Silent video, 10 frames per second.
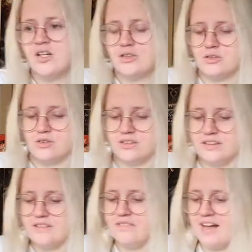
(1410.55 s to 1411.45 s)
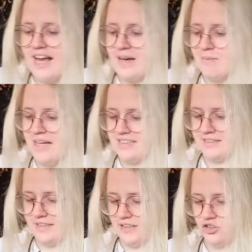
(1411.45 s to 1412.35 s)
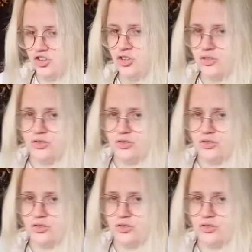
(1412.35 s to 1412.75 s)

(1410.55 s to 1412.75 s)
to deliver a message